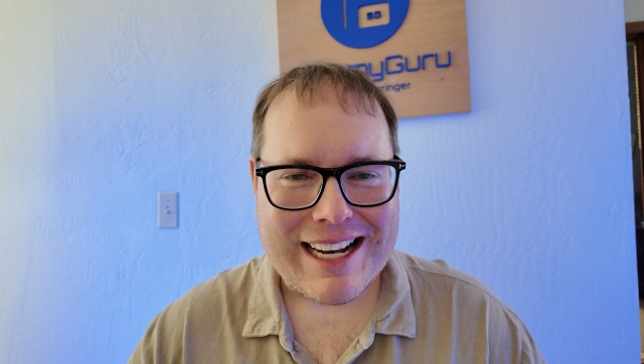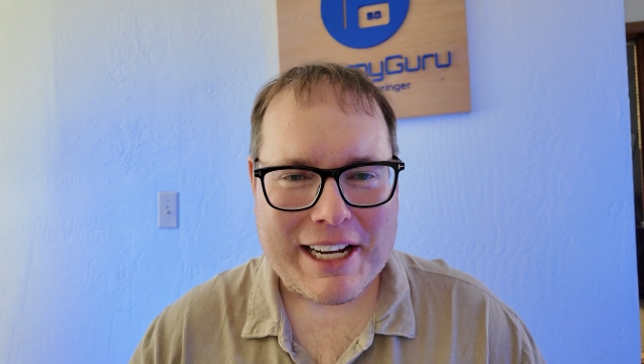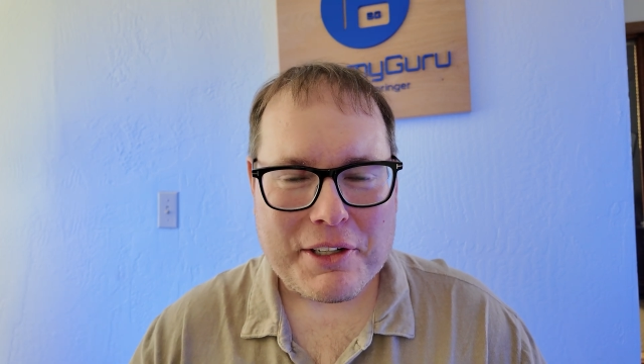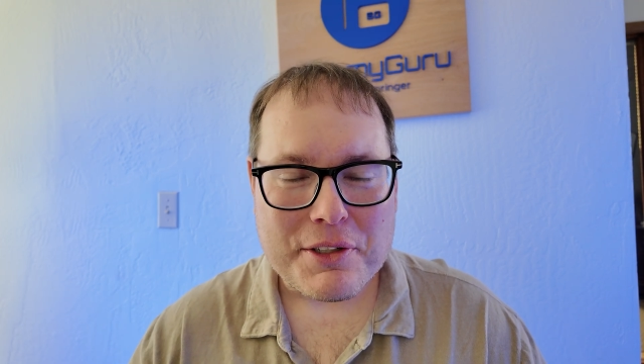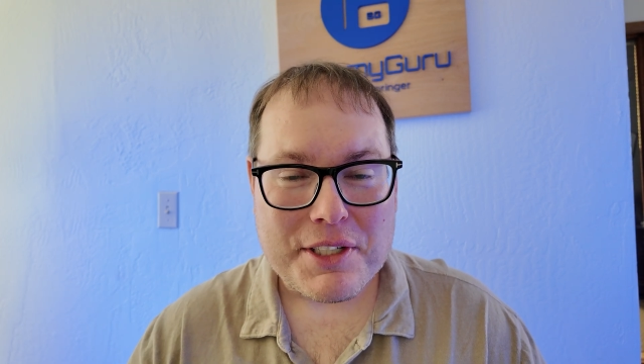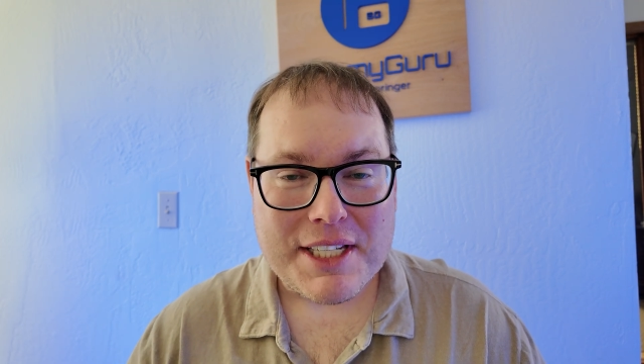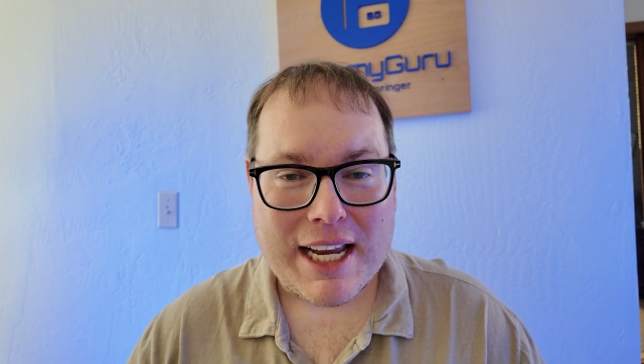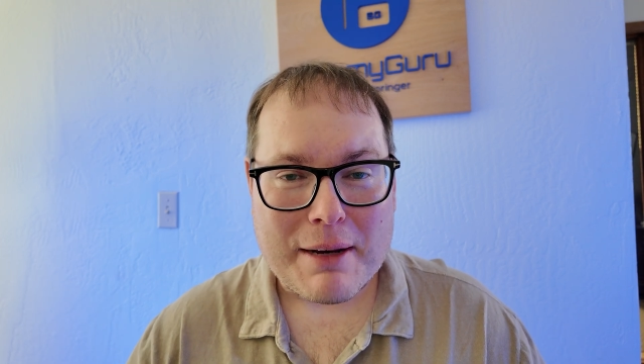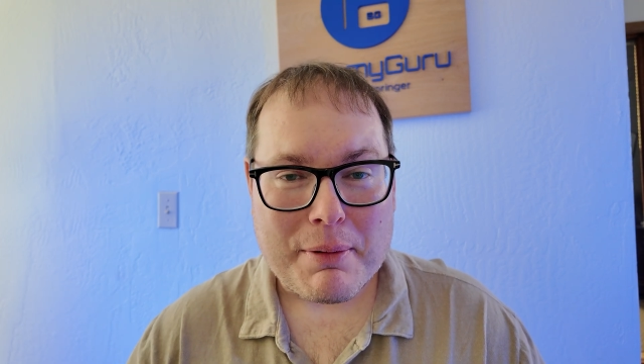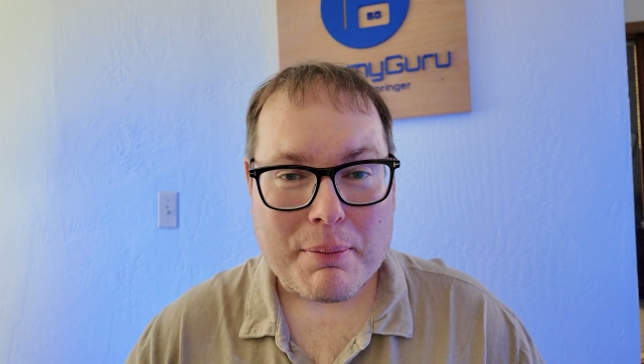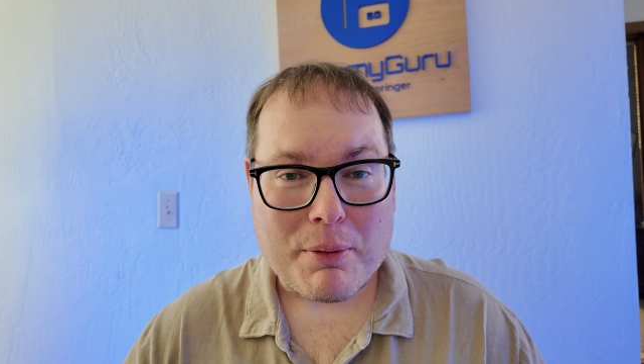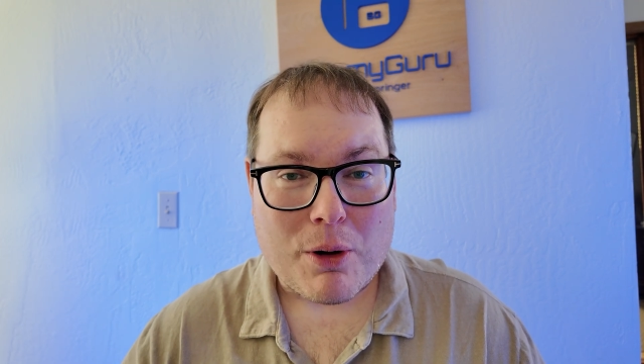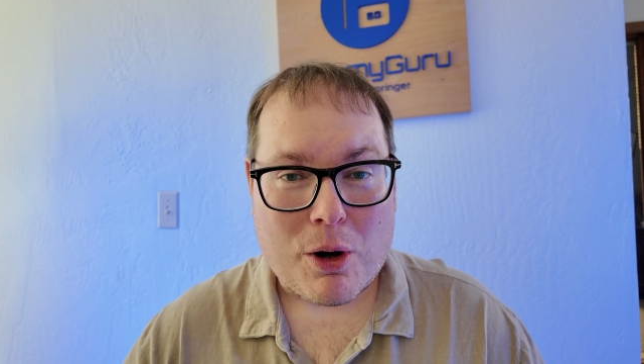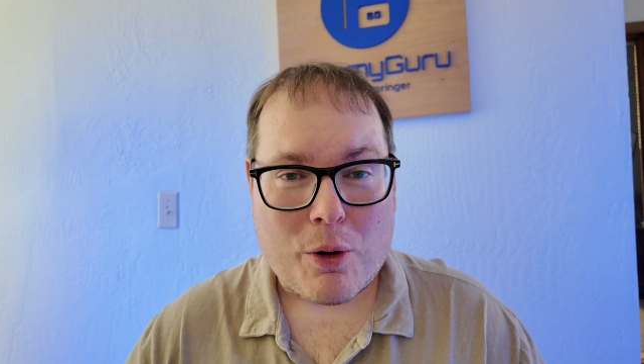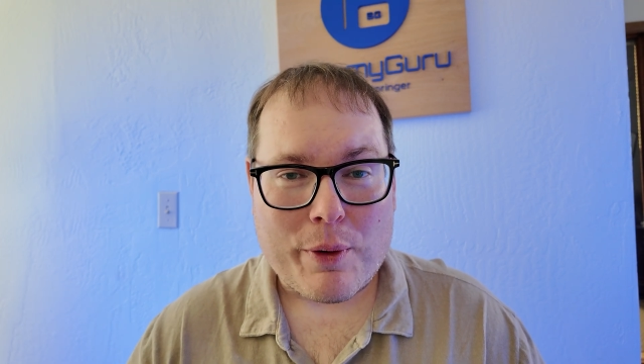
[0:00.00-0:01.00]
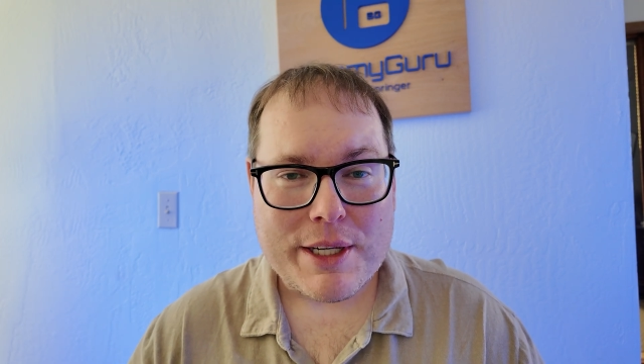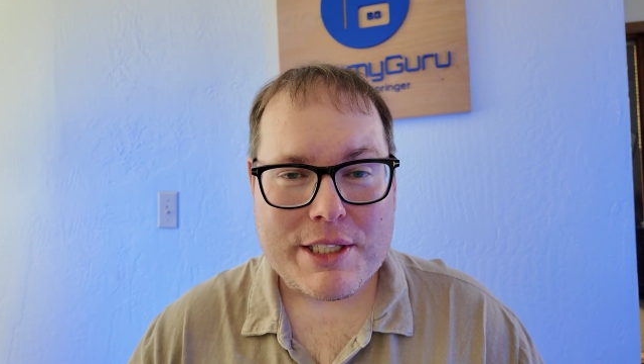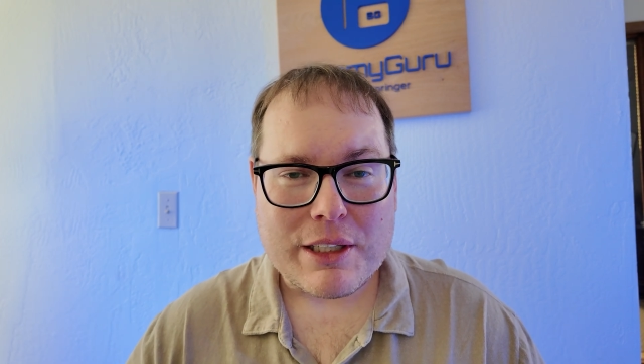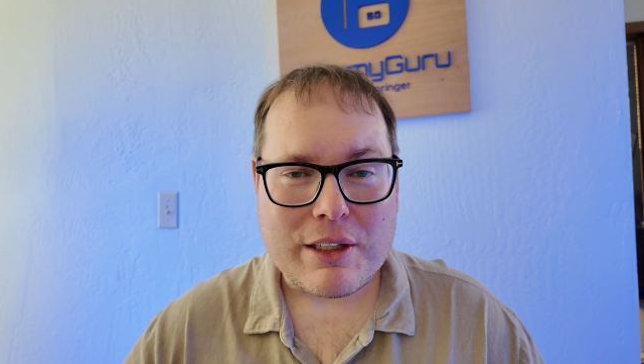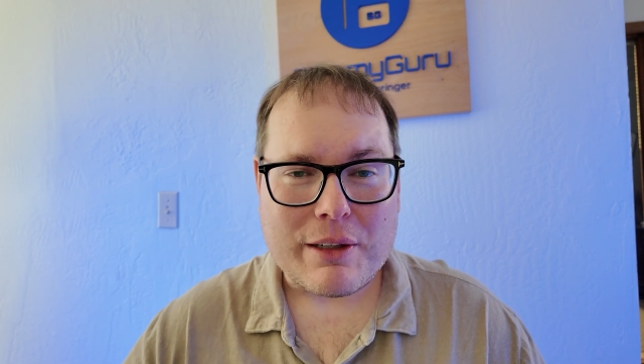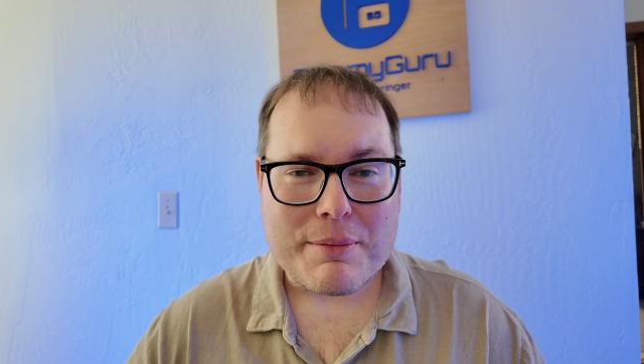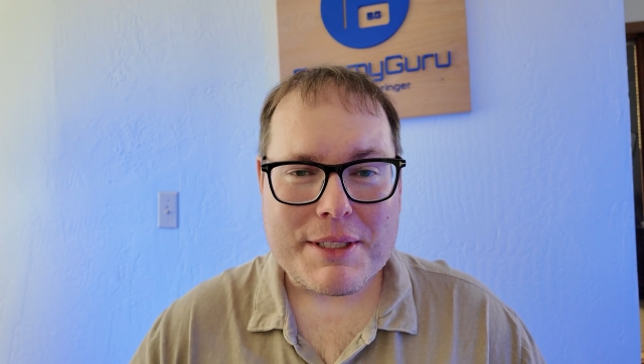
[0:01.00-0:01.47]
And I understand people are always
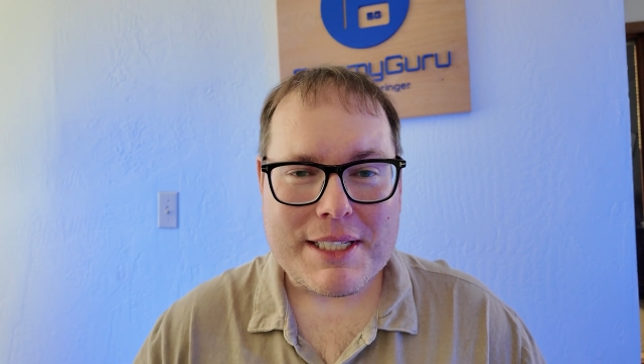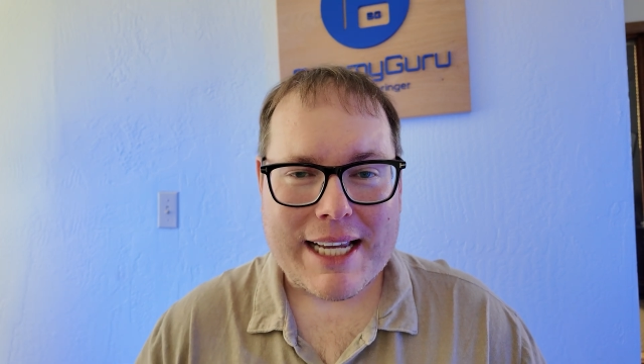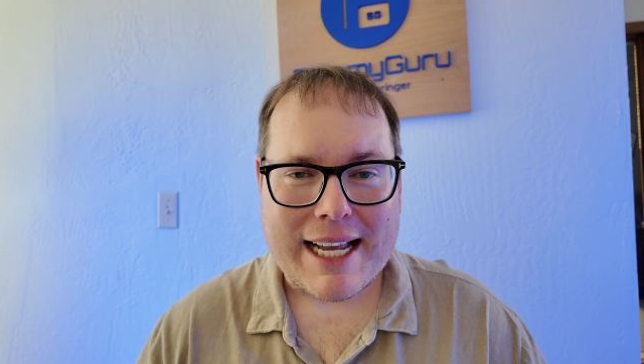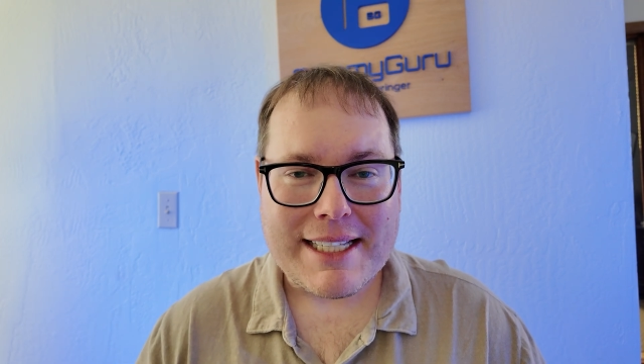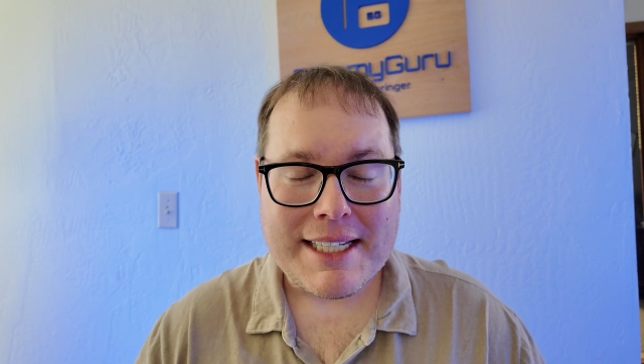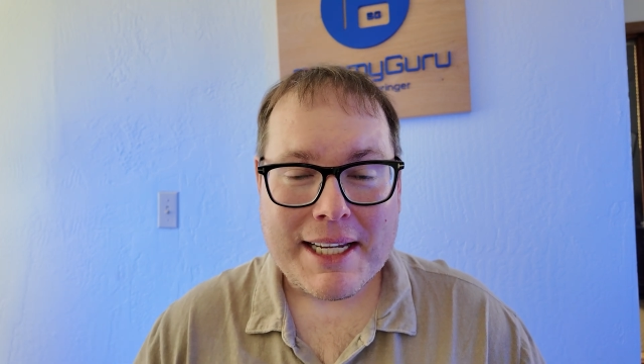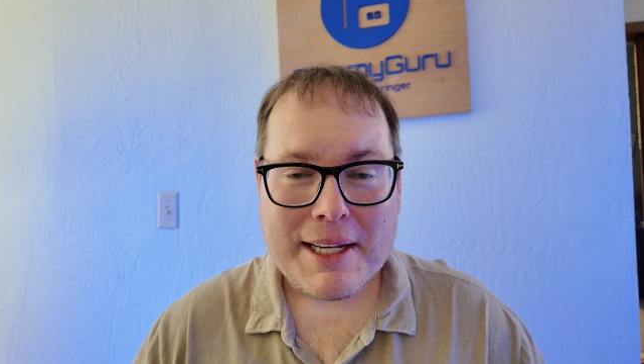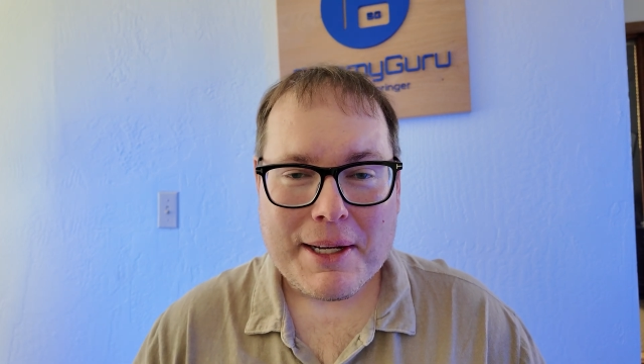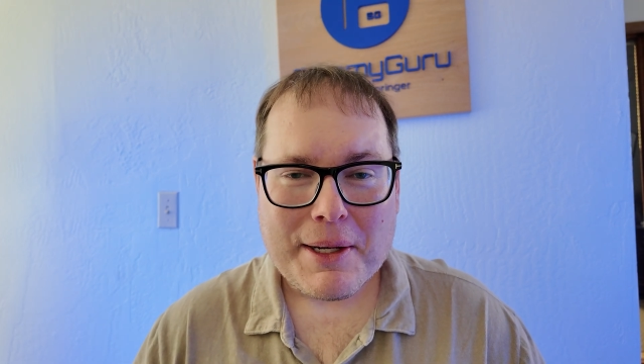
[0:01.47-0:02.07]
a little upset